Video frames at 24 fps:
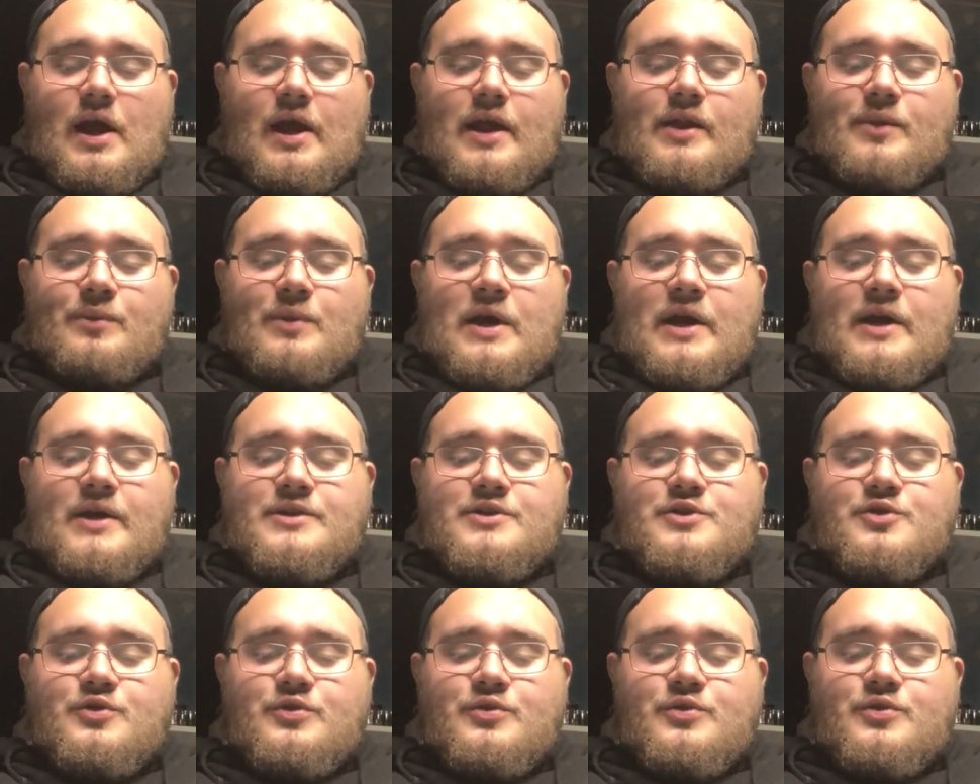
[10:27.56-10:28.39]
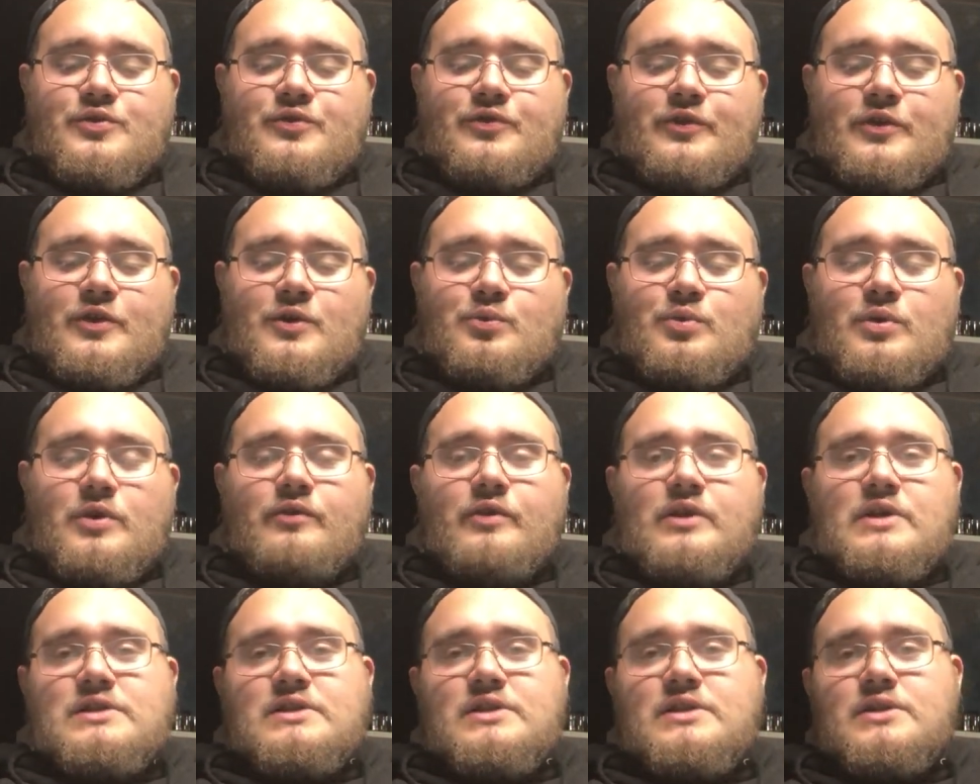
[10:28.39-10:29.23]
had to buy a 2-foot
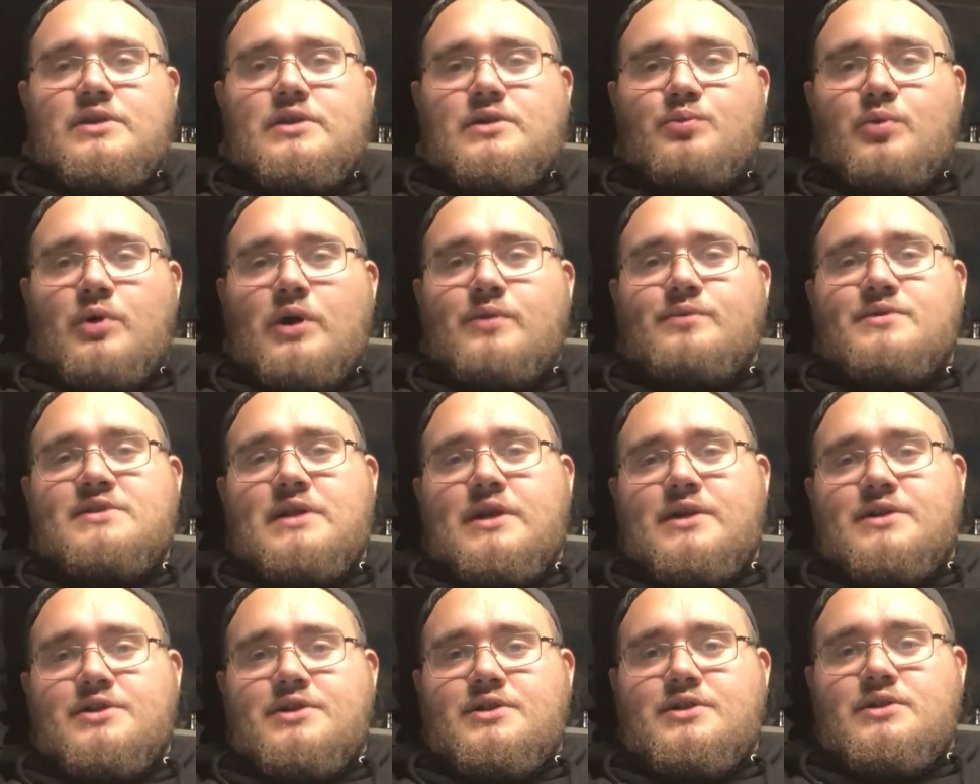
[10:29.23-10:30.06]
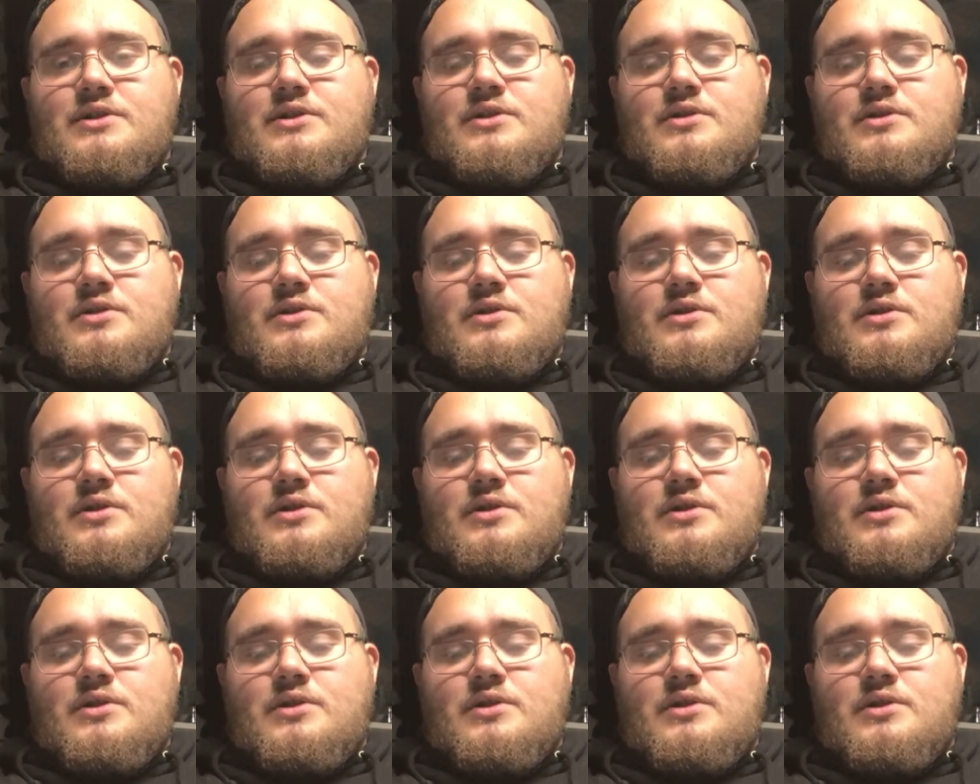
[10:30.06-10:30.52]
PVC pipe section